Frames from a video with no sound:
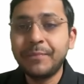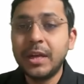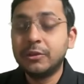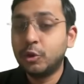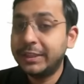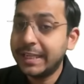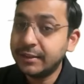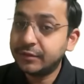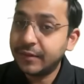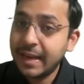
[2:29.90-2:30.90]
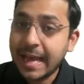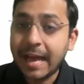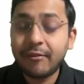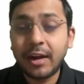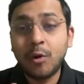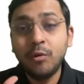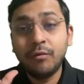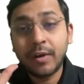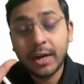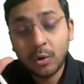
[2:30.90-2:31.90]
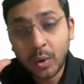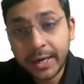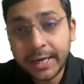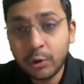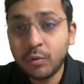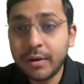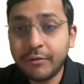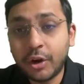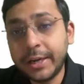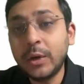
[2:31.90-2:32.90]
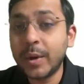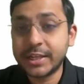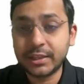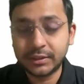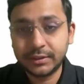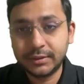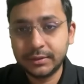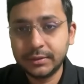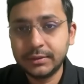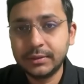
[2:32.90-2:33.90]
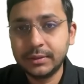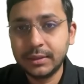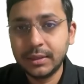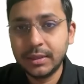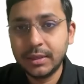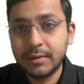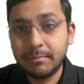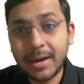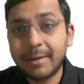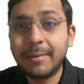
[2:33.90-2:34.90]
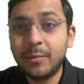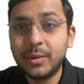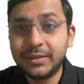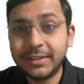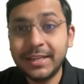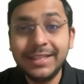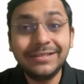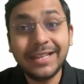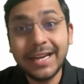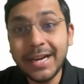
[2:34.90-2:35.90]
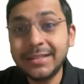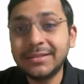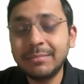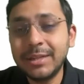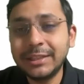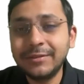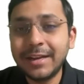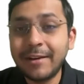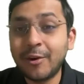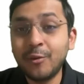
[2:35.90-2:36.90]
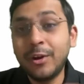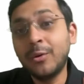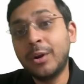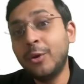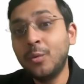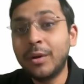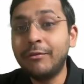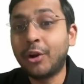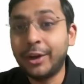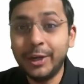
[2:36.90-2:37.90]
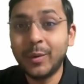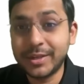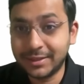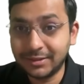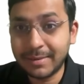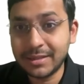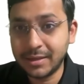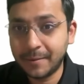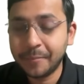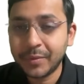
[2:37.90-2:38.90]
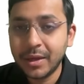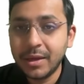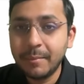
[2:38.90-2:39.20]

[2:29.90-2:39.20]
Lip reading: Okay, so these will have around 120 to 140 questions. Mark my words, right? These 8 subjects will have around 120 to 140 questions, imagine.